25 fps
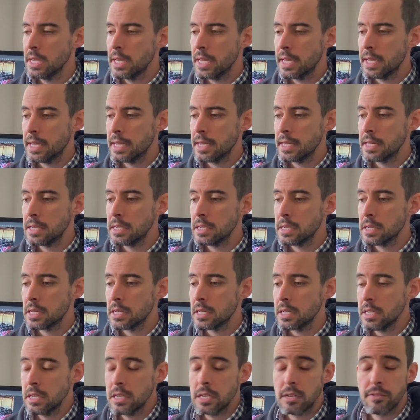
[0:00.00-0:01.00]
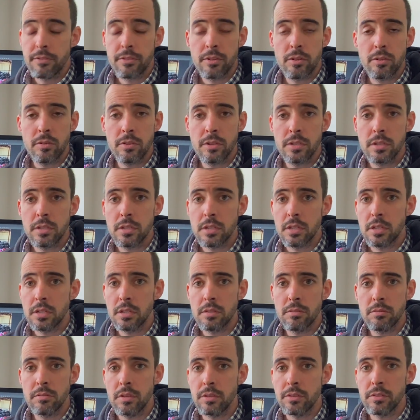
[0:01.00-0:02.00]
And yeah, of course, you
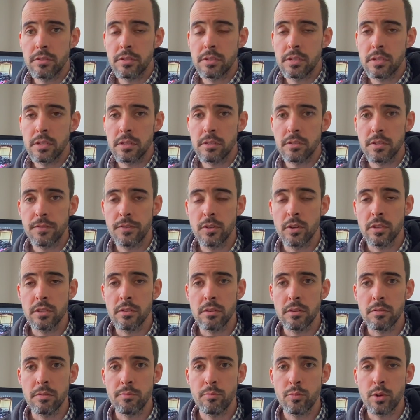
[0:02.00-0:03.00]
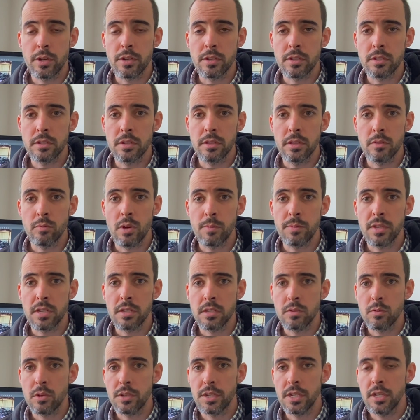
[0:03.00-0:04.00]
know, there's a few other products on the website
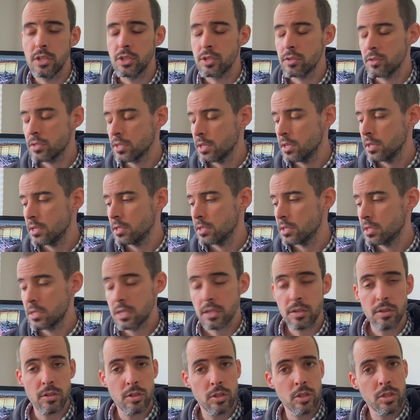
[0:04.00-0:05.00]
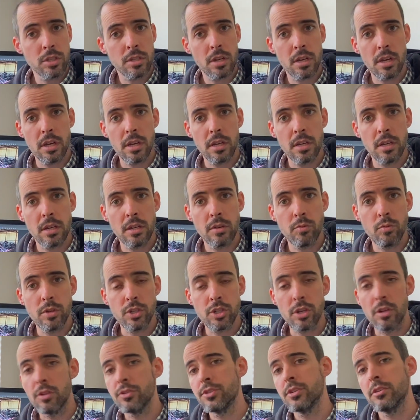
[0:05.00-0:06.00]
as well, t-shirts and stickers,
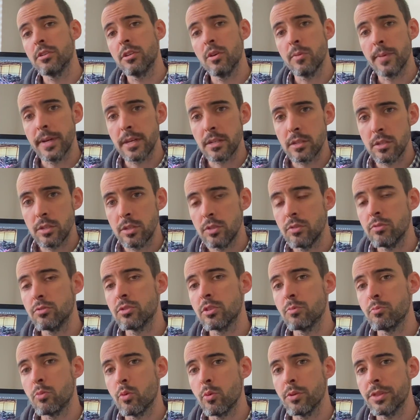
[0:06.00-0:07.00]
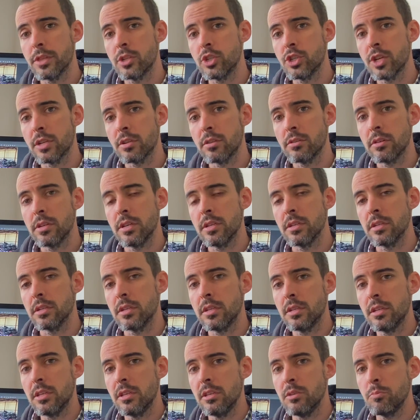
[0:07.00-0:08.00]
which also go back to support the channel
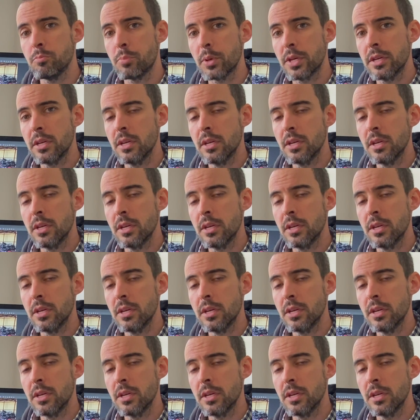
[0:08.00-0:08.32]
and keep